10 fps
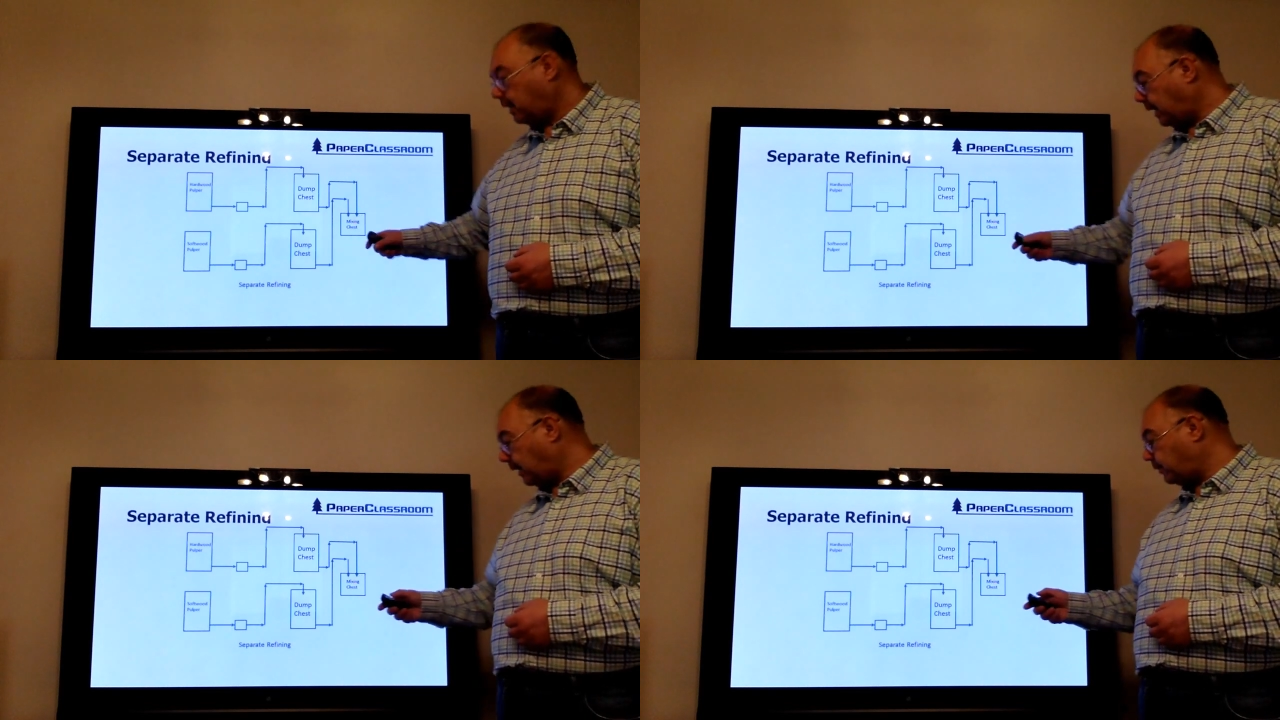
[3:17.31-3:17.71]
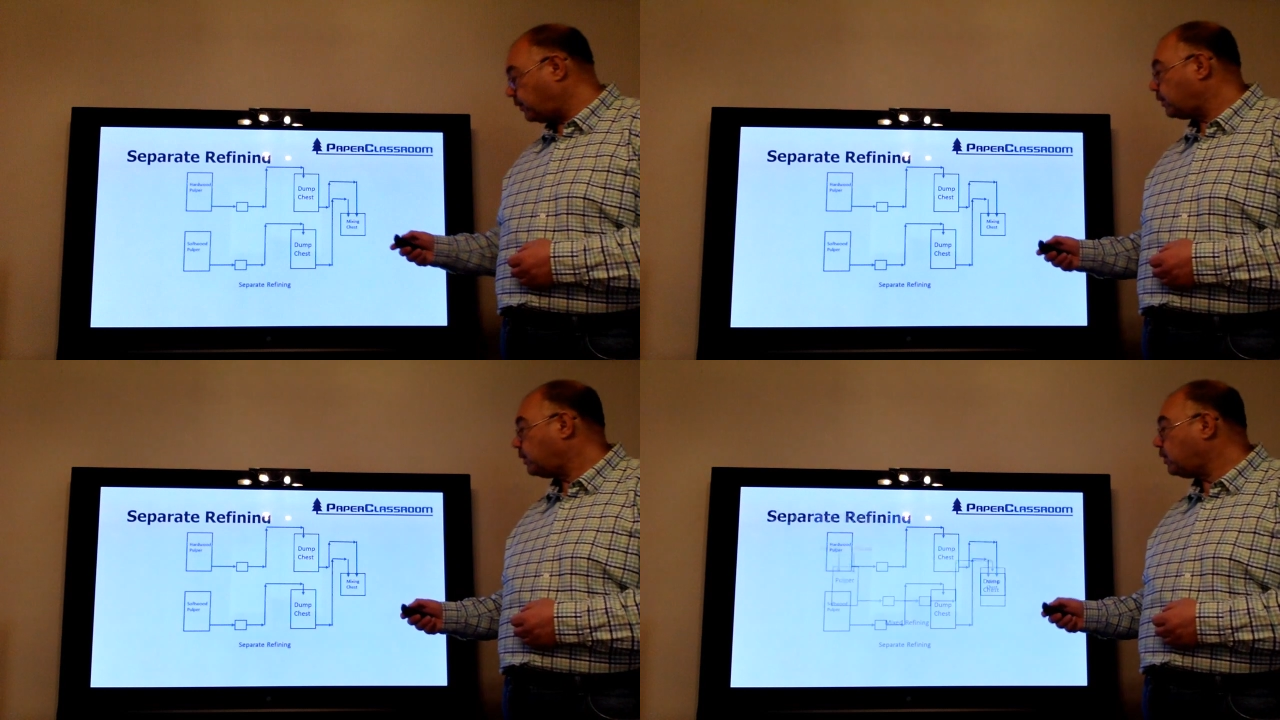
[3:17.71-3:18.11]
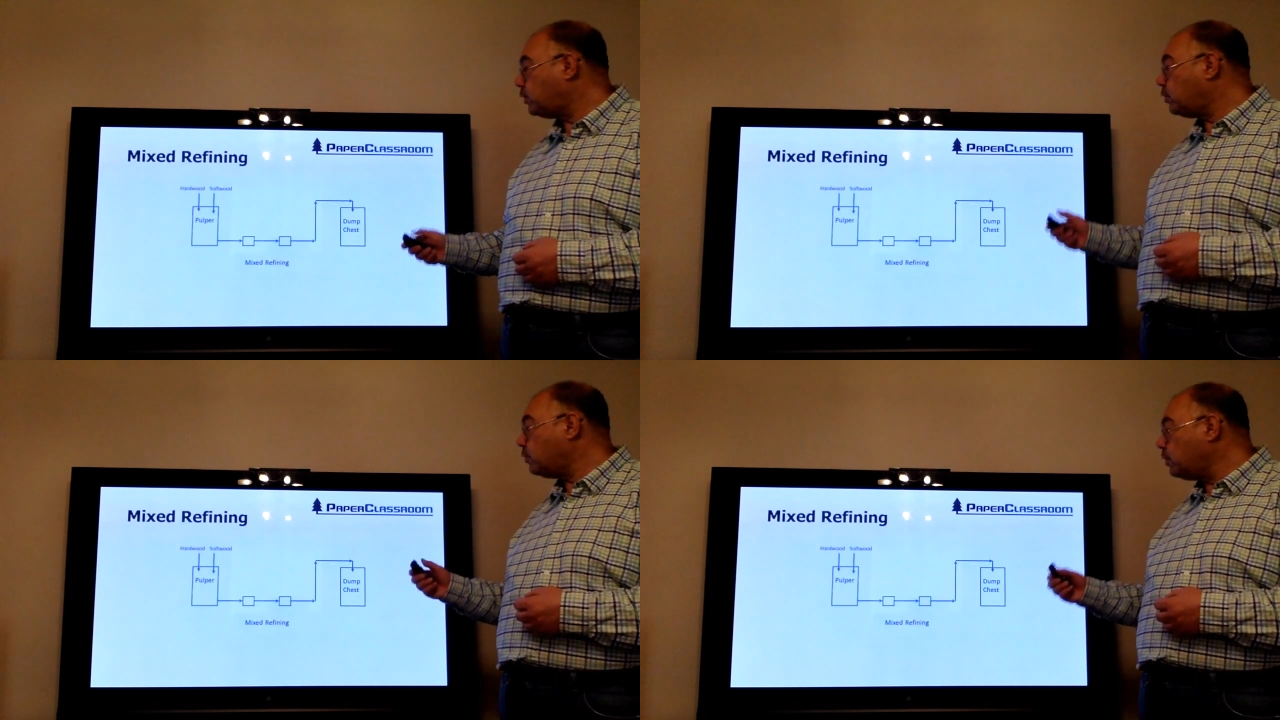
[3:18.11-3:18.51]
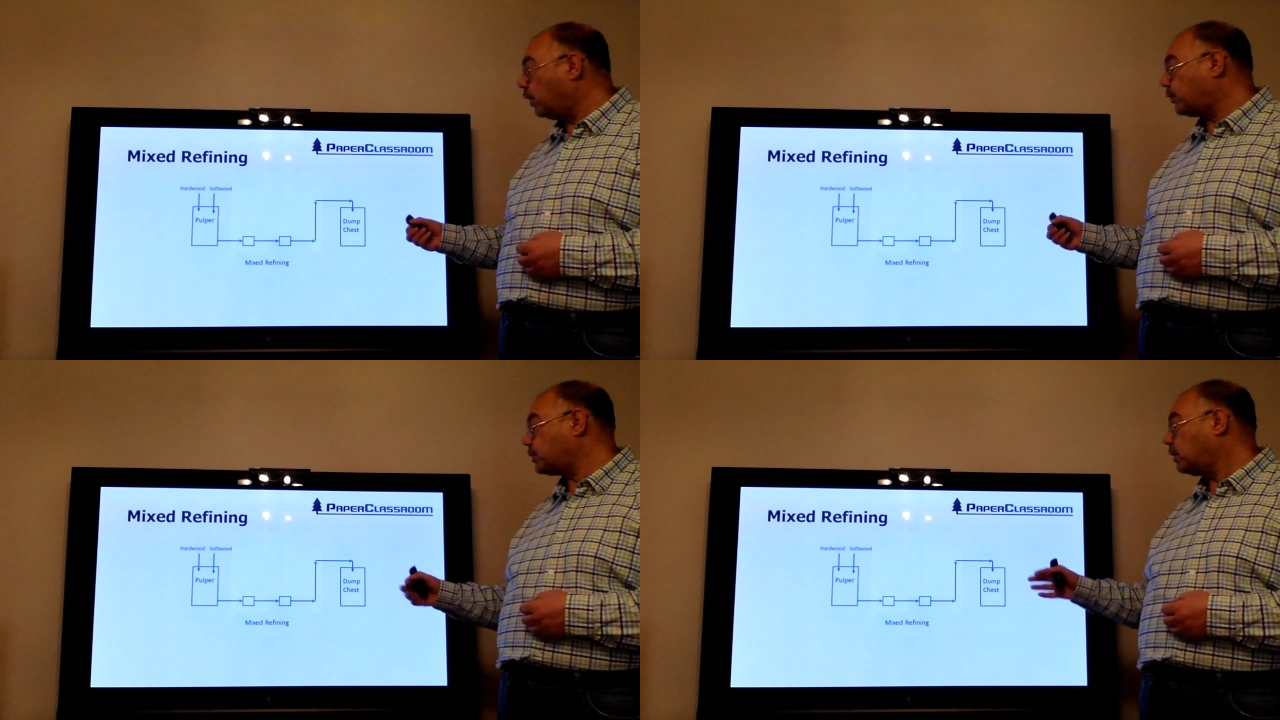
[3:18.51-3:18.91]
And you do
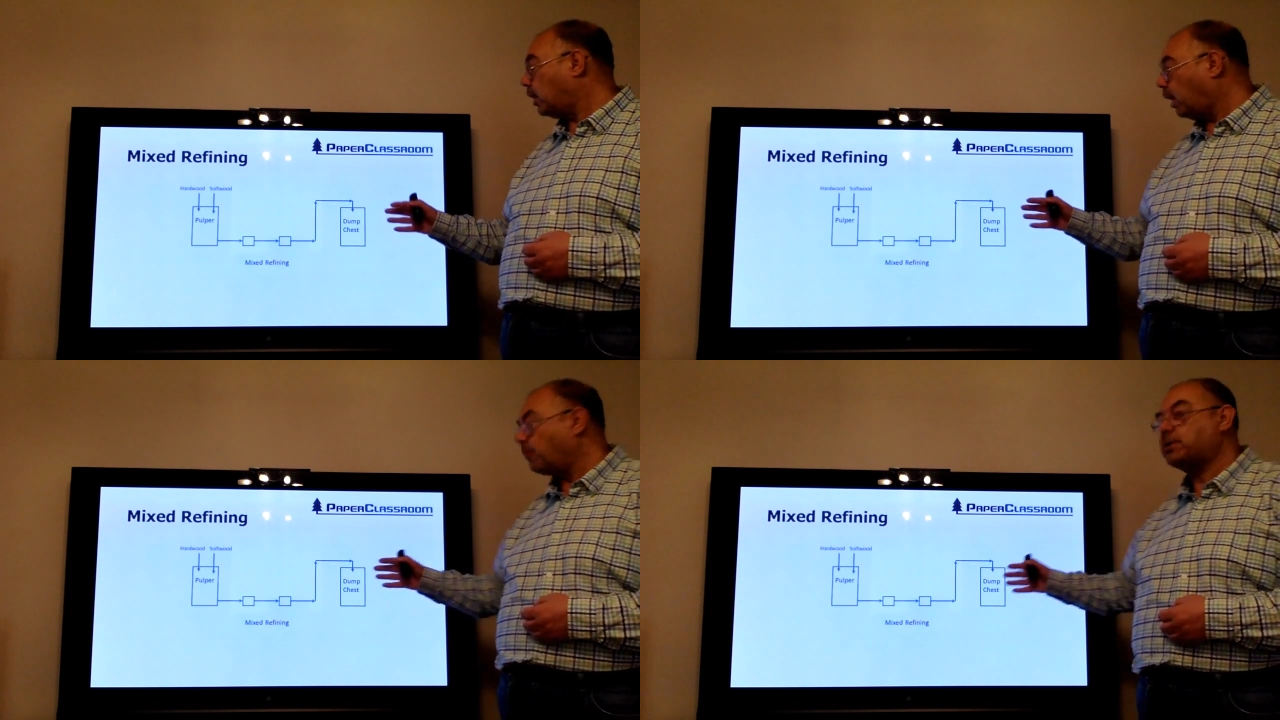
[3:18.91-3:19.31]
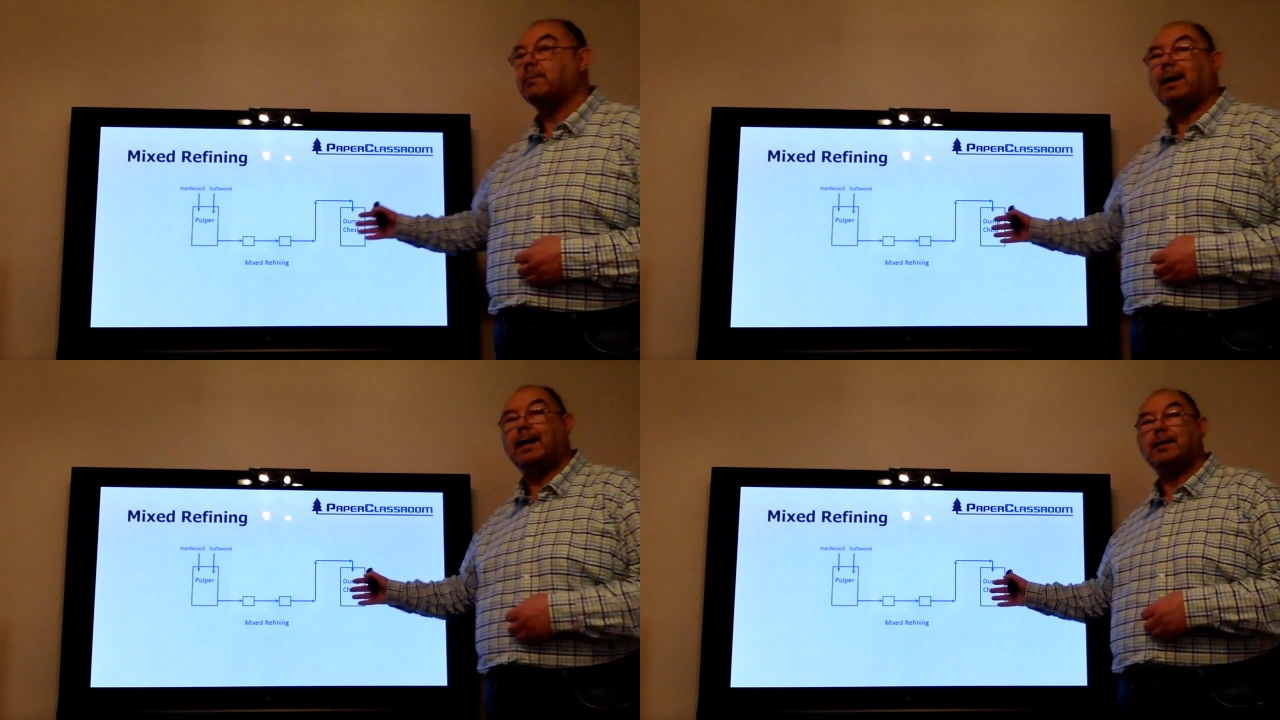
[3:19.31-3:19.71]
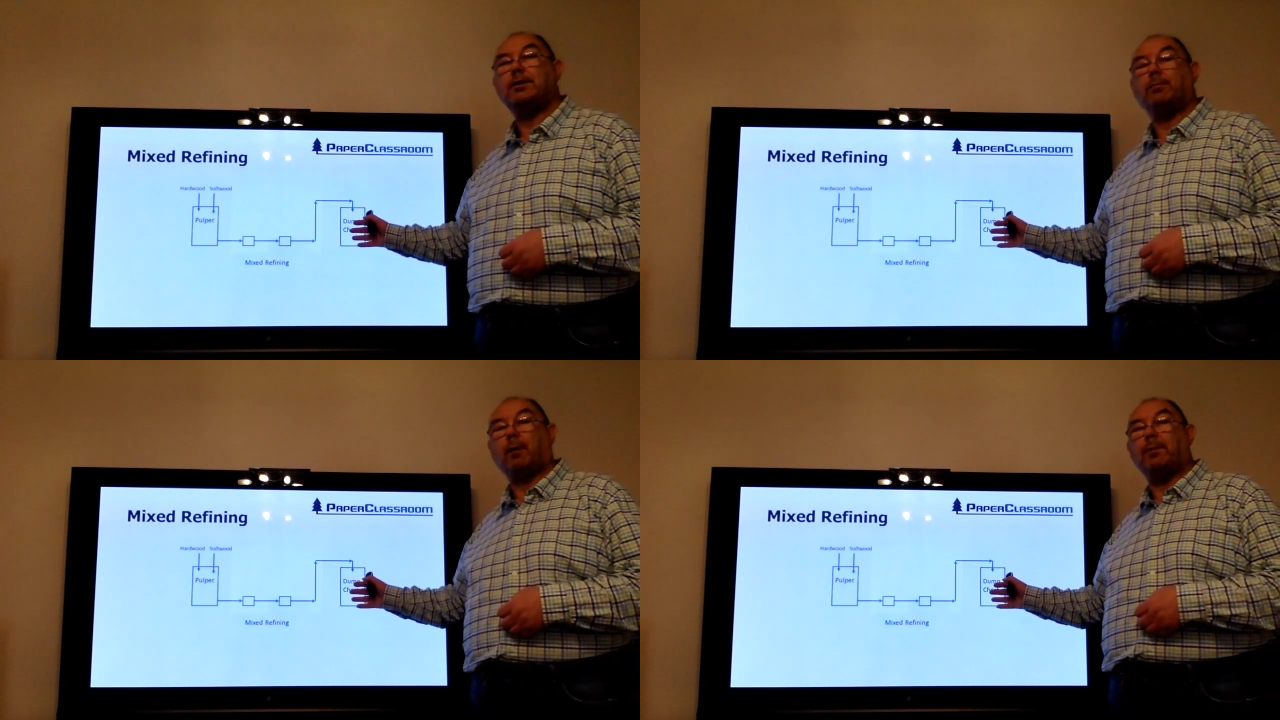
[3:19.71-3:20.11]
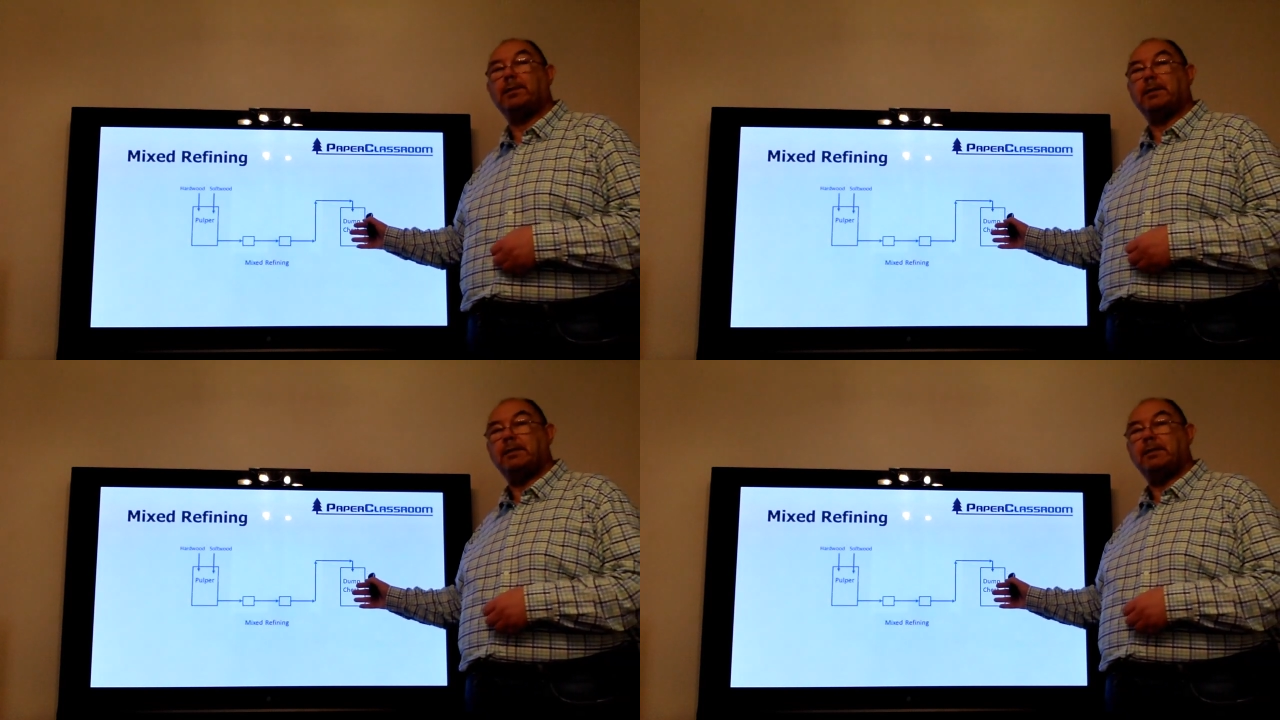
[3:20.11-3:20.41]
not optimise the properties.